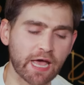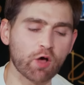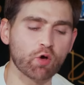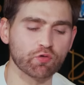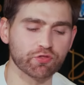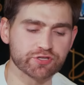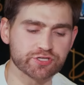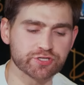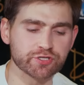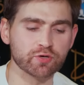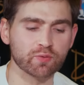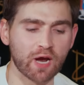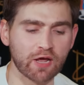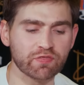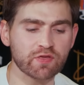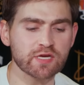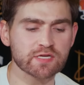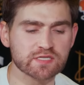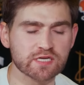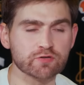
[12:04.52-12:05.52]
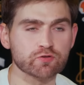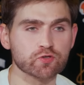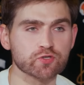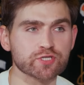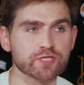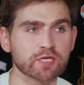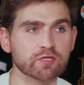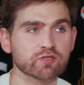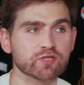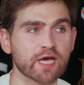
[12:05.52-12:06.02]
health too. I think it's
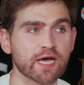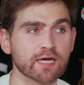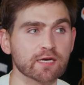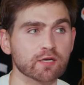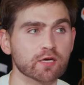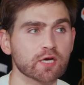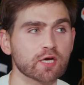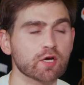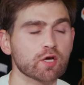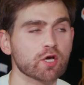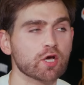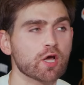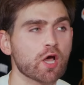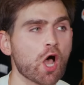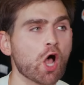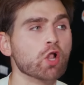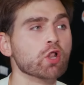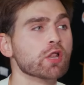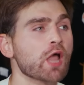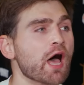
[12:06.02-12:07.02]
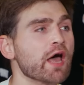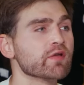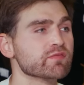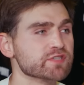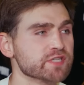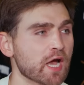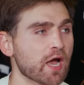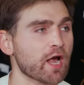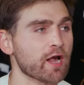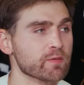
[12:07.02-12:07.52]
interesting that a lot of
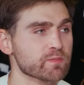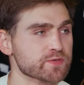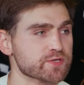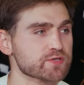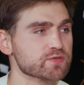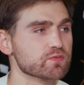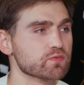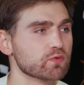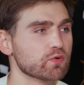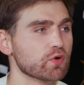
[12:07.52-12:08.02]
times,